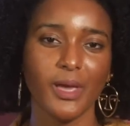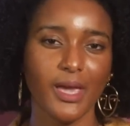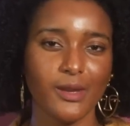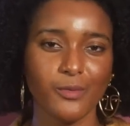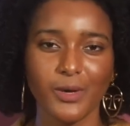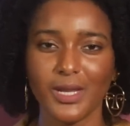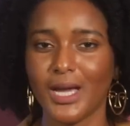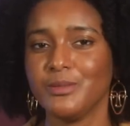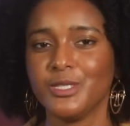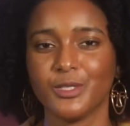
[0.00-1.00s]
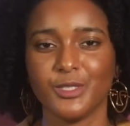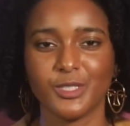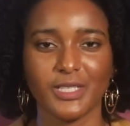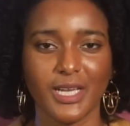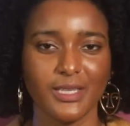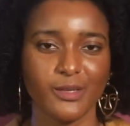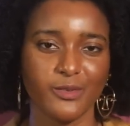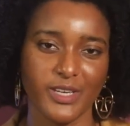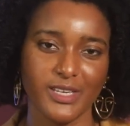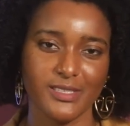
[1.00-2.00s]
and what obstacles you're likely to
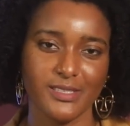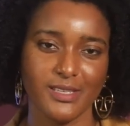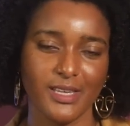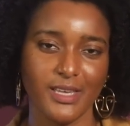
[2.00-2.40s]
face.